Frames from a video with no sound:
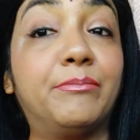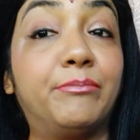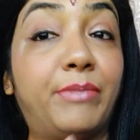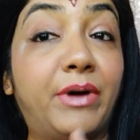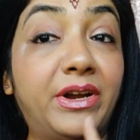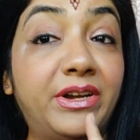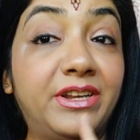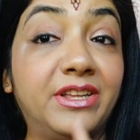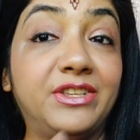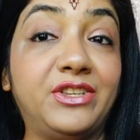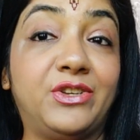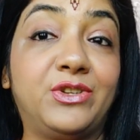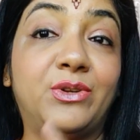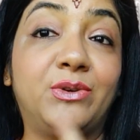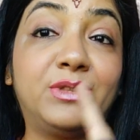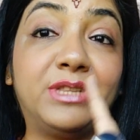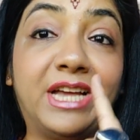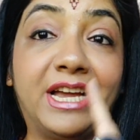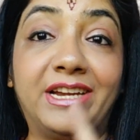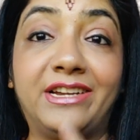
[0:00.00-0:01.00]
But you
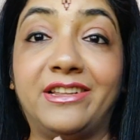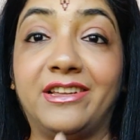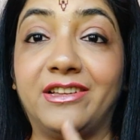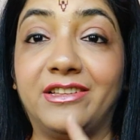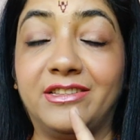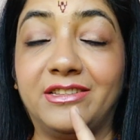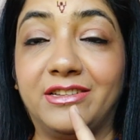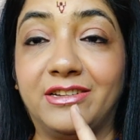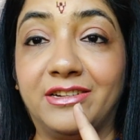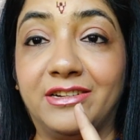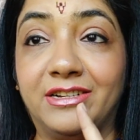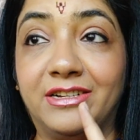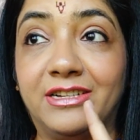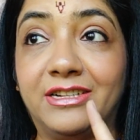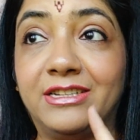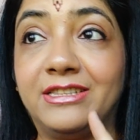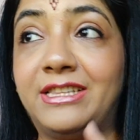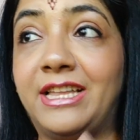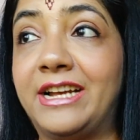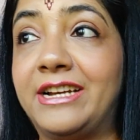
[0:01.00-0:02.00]
know that
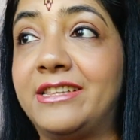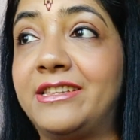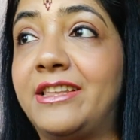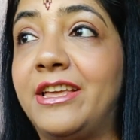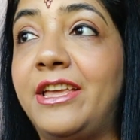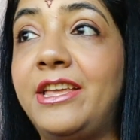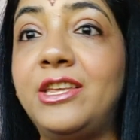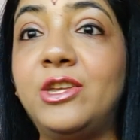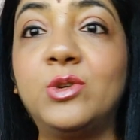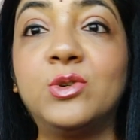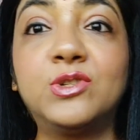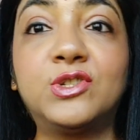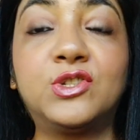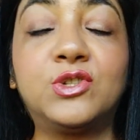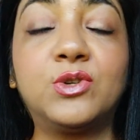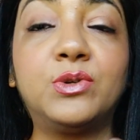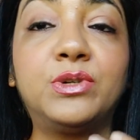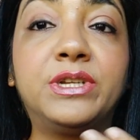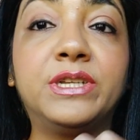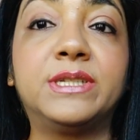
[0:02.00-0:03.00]
that thing used
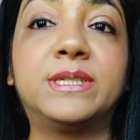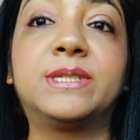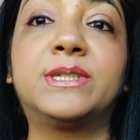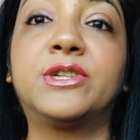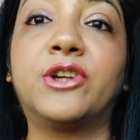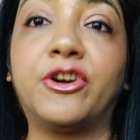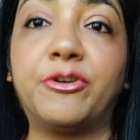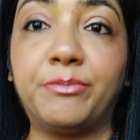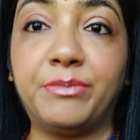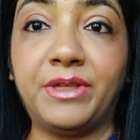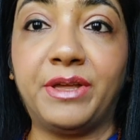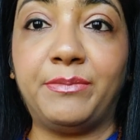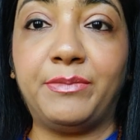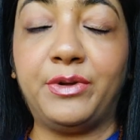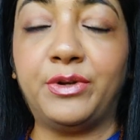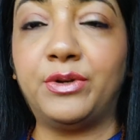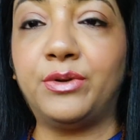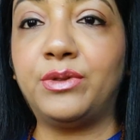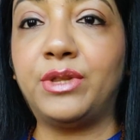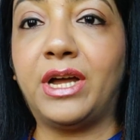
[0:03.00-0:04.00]
to disturb them,
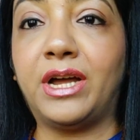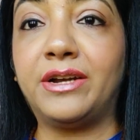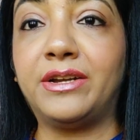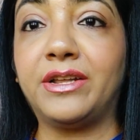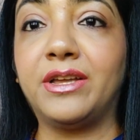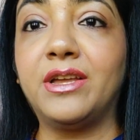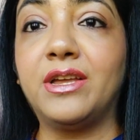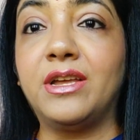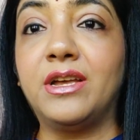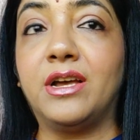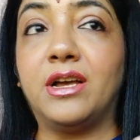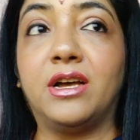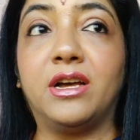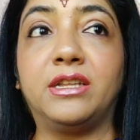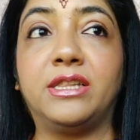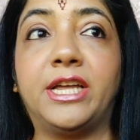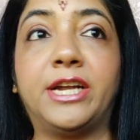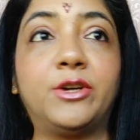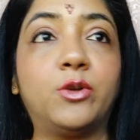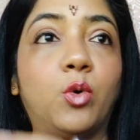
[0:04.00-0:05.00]
you know, that
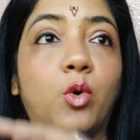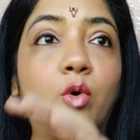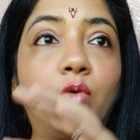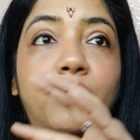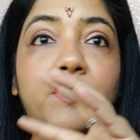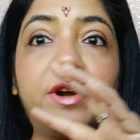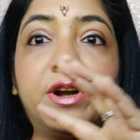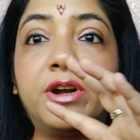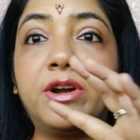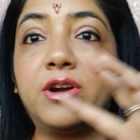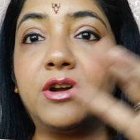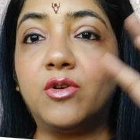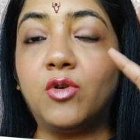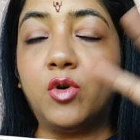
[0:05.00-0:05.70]
that over